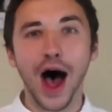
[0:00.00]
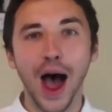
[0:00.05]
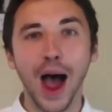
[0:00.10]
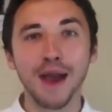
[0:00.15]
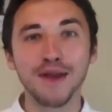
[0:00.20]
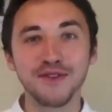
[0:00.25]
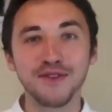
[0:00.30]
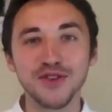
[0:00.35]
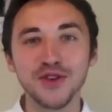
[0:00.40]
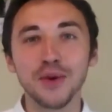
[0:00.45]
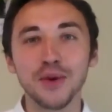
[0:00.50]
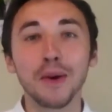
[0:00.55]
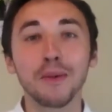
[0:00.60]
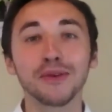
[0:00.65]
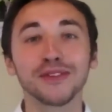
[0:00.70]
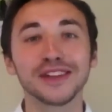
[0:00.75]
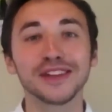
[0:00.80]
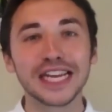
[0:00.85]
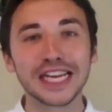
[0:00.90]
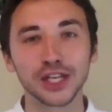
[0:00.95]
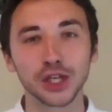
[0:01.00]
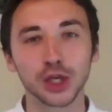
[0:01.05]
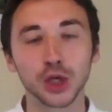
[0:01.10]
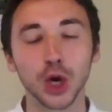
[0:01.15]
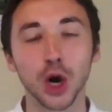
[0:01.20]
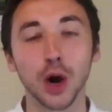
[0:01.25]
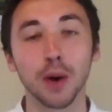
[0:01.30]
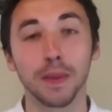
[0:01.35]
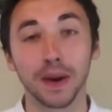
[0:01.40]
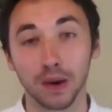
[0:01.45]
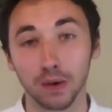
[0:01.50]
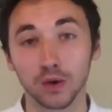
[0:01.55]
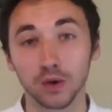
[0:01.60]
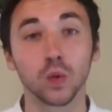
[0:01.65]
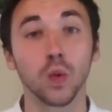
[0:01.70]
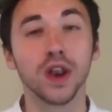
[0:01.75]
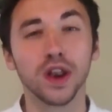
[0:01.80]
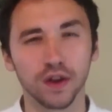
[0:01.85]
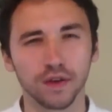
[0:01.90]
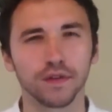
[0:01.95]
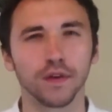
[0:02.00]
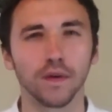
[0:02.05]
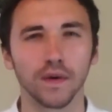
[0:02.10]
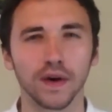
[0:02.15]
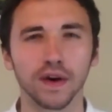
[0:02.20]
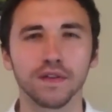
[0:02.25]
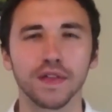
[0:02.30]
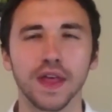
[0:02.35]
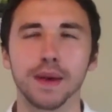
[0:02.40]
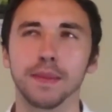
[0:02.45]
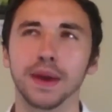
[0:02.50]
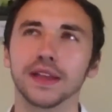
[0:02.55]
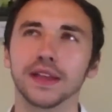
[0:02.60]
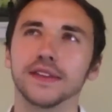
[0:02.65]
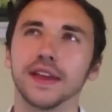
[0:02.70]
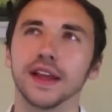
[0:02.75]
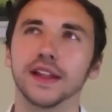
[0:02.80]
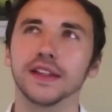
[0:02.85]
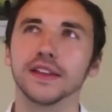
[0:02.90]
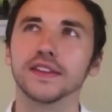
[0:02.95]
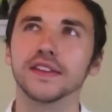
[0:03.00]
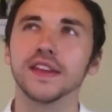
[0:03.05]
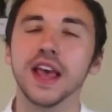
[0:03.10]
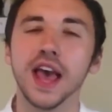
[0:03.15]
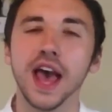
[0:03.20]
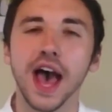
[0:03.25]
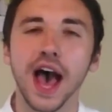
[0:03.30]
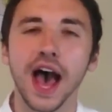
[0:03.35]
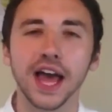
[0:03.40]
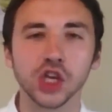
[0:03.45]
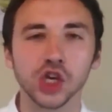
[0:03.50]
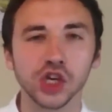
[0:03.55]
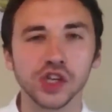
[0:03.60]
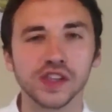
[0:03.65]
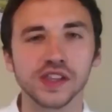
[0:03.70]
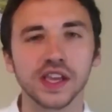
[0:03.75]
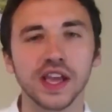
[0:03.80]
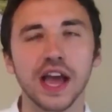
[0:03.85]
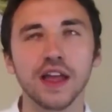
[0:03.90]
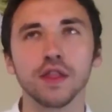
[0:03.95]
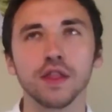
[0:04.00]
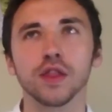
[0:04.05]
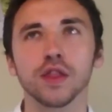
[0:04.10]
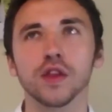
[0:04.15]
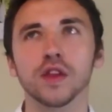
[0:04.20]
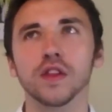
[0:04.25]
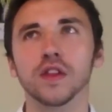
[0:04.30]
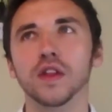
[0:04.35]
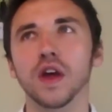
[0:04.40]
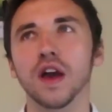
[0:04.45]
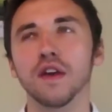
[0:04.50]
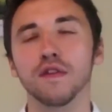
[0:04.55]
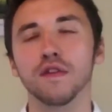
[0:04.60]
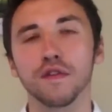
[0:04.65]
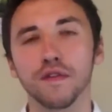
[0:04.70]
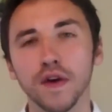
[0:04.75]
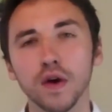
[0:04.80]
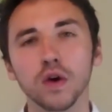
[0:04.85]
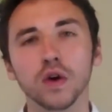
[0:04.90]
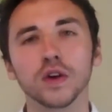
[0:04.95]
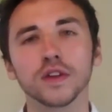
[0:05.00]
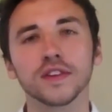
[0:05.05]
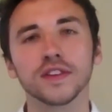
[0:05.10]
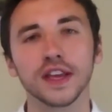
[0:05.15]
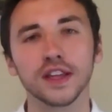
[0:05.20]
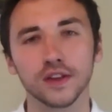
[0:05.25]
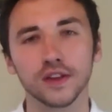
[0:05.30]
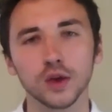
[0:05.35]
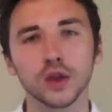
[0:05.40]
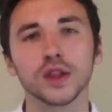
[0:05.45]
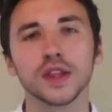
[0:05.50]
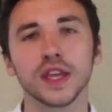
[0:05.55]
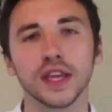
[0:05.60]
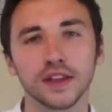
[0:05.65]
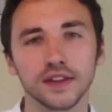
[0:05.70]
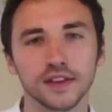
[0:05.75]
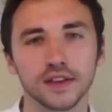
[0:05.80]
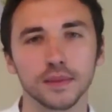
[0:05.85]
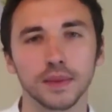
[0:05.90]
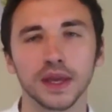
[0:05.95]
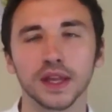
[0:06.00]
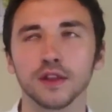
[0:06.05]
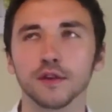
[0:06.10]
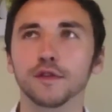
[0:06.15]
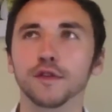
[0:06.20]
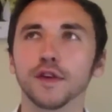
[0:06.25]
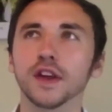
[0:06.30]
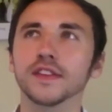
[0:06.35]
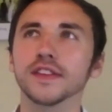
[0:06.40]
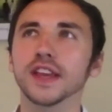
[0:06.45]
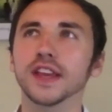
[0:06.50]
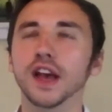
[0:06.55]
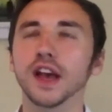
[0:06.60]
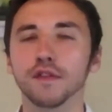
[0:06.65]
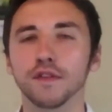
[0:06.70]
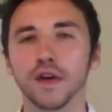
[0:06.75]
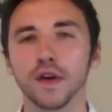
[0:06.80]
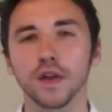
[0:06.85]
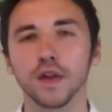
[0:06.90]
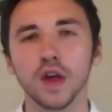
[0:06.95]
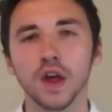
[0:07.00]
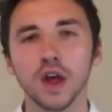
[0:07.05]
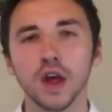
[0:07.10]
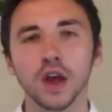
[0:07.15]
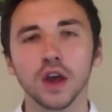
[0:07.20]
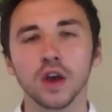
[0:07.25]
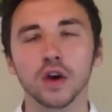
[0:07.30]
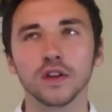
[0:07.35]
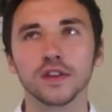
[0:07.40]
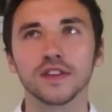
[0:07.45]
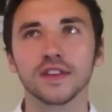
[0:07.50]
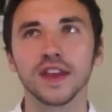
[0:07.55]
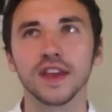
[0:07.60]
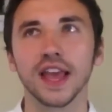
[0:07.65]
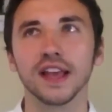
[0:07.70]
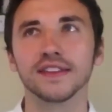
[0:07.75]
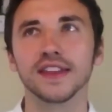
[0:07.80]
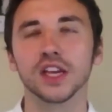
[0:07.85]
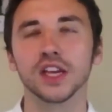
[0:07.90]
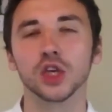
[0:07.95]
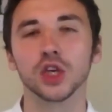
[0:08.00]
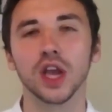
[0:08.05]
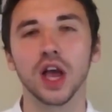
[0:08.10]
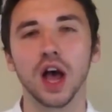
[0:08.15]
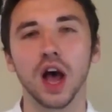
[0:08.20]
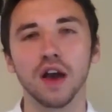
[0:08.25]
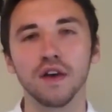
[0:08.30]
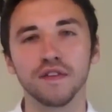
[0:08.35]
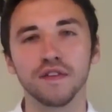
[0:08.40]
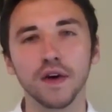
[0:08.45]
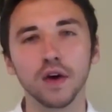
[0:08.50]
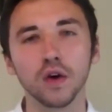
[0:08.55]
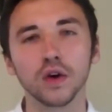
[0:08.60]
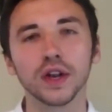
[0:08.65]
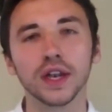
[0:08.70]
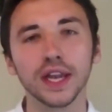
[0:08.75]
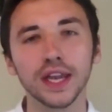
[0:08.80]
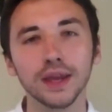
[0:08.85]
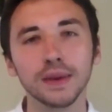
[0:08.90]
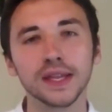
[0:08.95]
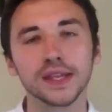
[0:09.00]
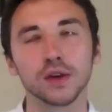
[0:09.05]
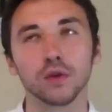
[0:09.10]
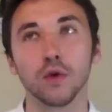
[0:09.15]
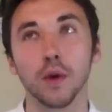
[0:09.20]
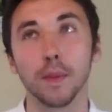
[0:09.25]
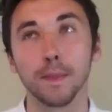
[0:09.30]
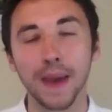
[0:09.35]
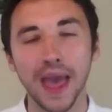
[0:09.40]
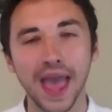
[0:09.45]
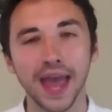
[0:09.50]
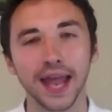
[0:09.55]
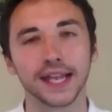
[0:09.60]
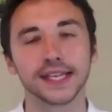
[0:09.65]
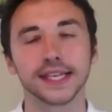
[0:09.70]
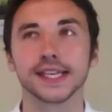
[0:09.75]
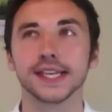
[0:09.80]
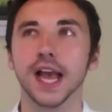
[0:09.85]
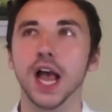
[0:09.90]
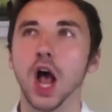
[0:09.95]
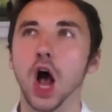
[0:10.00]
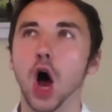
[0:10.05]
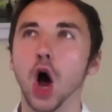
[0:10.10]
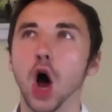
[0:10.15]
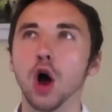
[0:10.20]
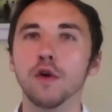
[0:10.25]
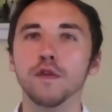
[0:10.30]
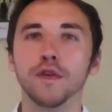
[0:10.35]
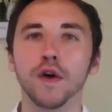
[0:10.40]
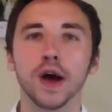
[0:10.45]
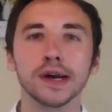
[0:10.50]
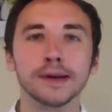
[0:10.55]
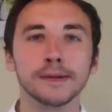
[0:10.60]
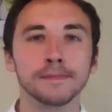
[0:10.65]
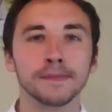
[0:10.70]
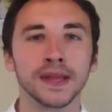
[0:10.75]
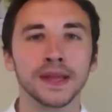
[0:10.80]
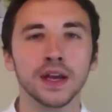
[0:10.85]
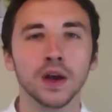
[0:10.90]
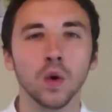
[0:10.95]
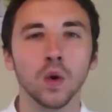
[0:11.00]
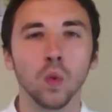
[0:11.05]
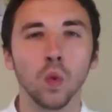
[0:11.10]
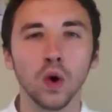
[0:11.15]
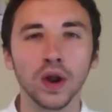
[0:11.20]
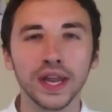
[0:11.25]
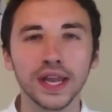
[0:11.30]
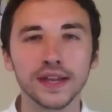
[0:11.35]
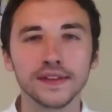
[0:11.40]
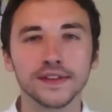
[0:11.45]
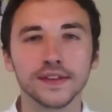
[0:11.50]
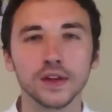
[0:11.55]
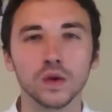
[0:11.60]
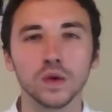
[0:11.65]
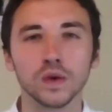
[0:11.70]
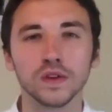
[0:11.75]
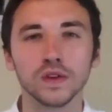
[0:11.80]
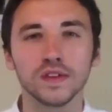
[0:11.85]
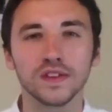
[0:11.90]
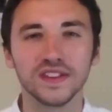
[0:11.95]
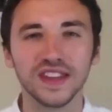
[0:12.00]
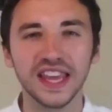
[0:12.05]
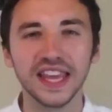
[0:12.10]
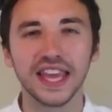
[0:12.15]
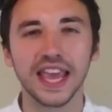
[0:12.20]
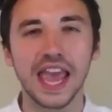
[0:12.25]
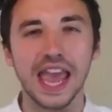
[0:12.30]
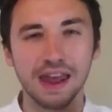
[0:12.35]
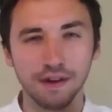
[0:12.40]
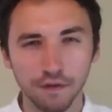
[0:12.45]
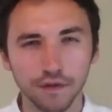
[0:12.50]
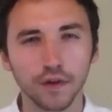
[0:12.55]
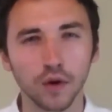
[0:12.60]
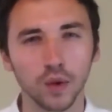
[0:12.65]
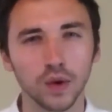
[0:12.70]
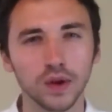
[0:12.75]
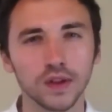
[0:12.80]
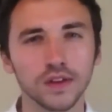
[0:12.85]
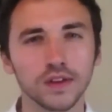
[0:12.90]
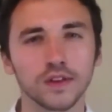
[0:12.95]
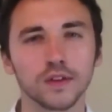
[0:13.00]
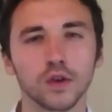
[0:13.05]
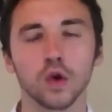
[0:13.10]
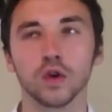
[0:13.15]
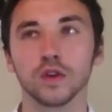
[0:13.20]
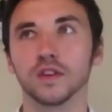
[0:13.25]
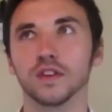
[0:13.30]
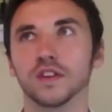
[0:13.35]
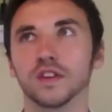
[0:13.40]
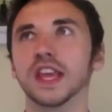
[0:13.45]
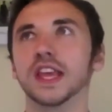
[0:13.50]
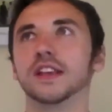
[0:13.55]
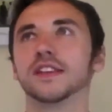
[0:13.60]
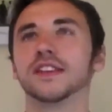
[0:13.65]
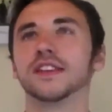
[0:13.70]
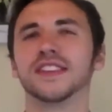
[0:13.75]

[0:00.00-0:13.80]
I knew I wasn't in control, but it was wonderful, if that makes sense. I felt God say two things to me. The first thing I felt God say is actually, I felt God lead me to repent over wanting to seek influence or seek